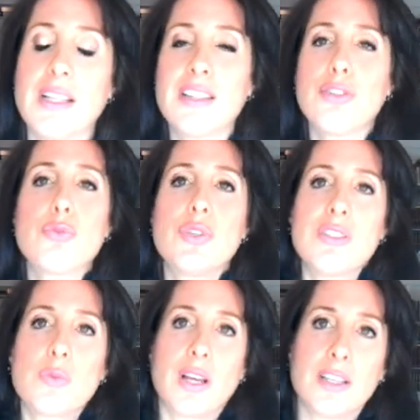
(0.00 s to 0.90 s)
There's a
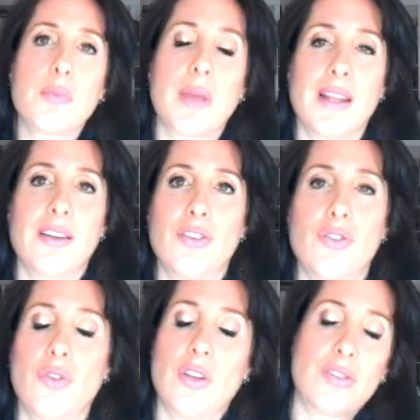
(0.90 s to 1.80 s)
reason why it's banned
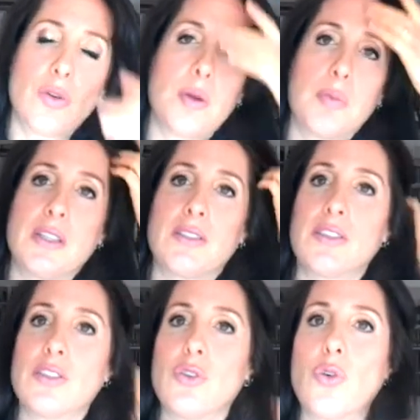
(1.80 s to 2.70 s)
in so many
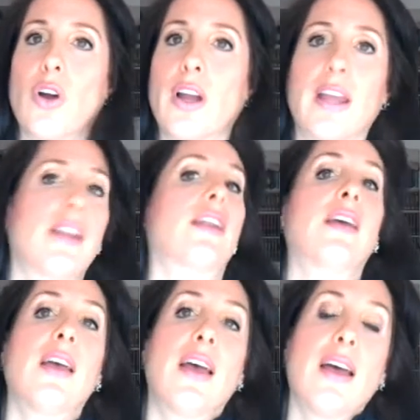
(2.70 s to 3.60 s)
places in New York and
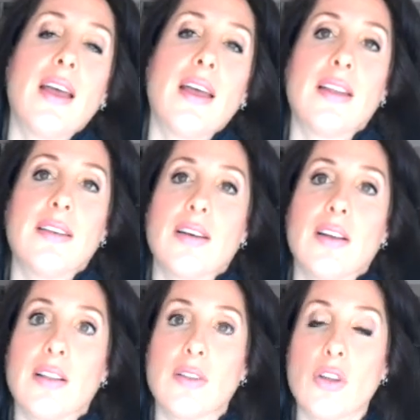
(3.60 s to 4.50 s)

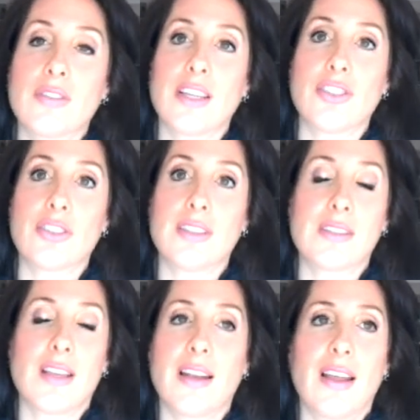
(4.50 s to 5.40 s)
Los Angeles.
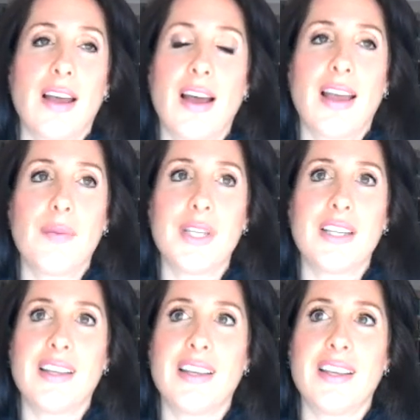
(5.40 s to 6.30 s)
And I
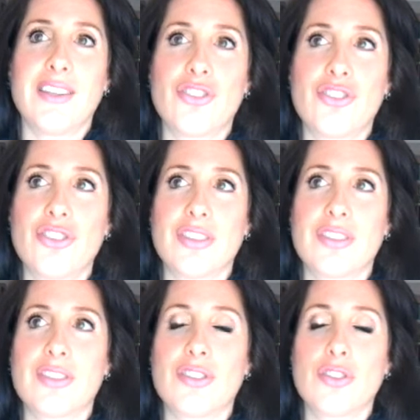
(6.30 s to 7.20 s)
mean, it's
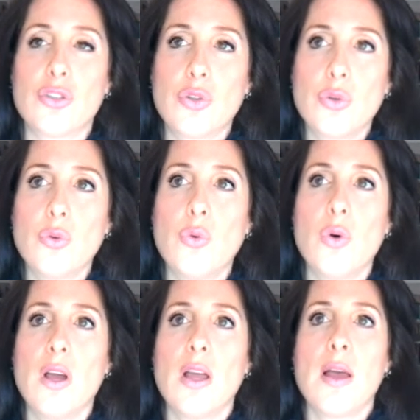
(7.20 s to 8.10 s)
just too
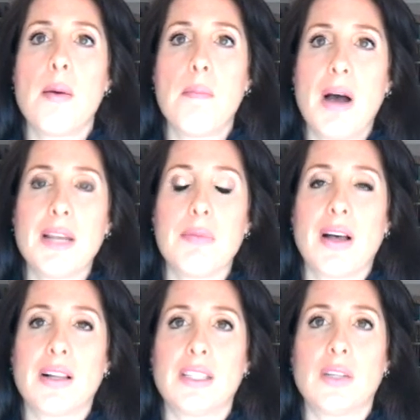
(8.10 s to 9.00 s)

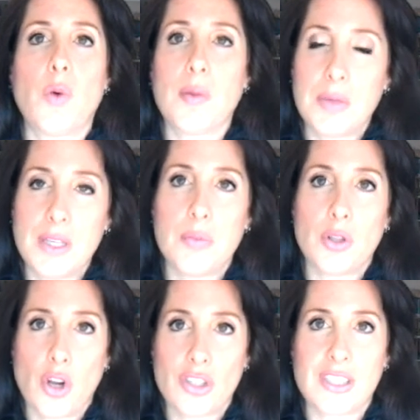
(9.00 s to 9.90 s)
mind-boggling why
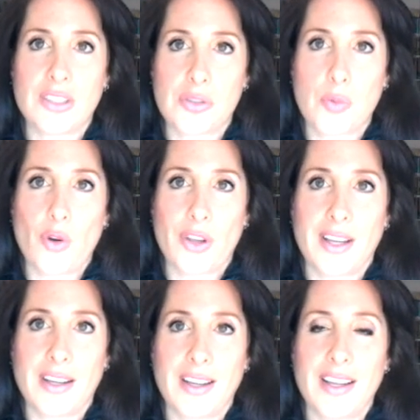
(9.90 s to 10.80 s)
people are still
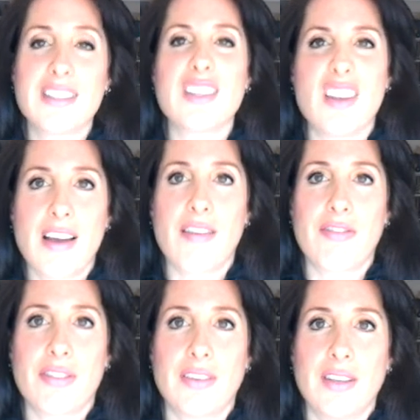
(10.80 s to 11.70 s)
smoking. It's
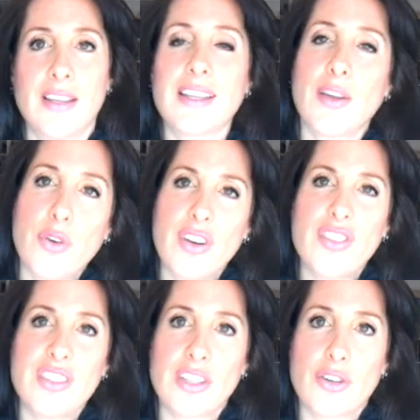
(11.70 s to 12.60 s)
enough. Get rid of
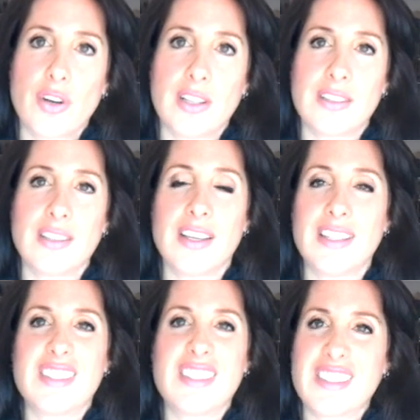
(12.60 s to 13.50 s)
your cigarettes.
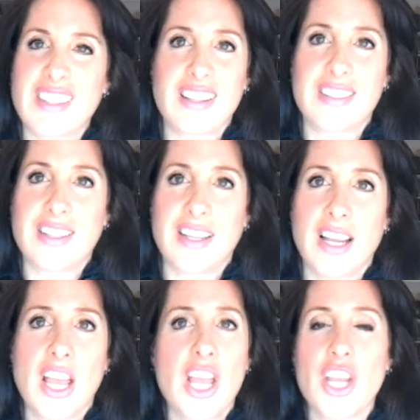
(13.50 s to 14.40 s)
It's
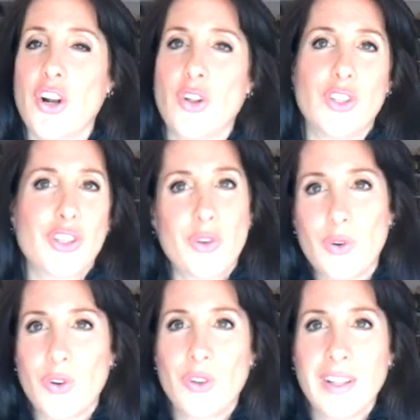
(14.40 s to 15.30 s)
disgusting. You don't look
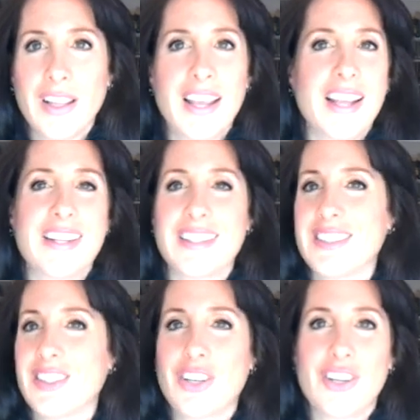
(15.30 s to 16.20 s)
cool. It
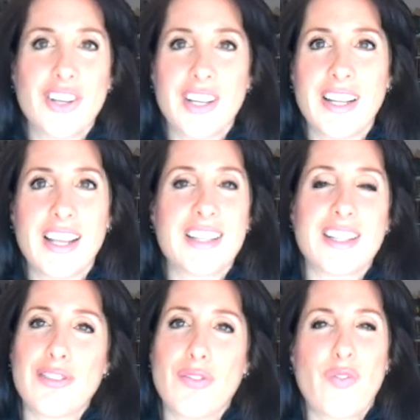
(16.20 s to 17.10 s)
doesn't look good. It
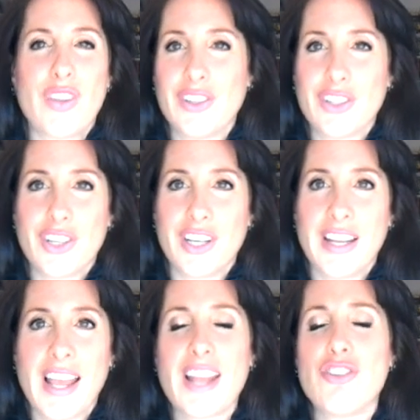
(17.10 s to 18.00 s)
doesn't feel
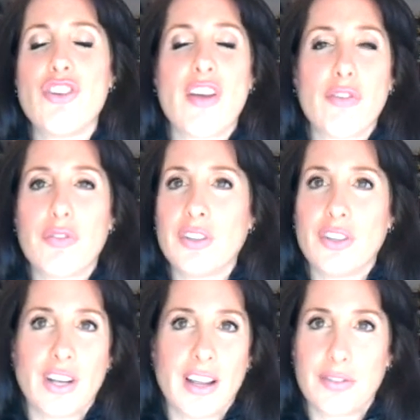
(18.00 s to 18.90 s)
good. And you never feel
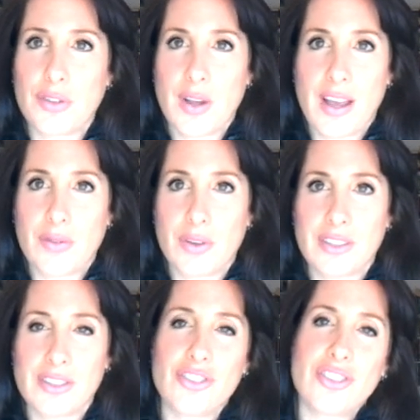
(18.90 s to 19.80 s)
good after you have one.
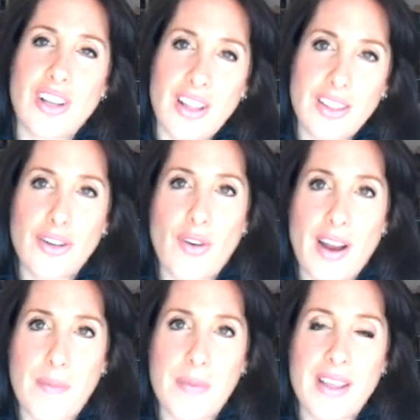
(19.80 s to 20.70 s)
So just cut the
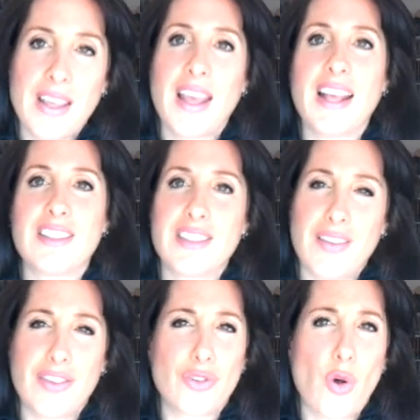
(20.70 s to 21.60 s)
crap and
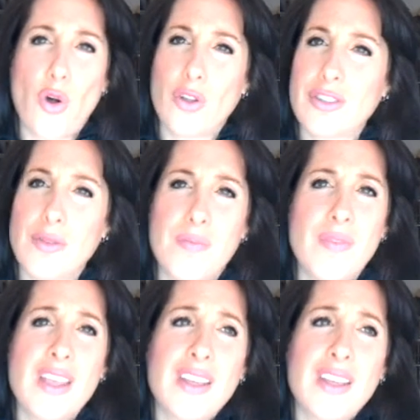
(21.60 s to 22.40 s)
save us all some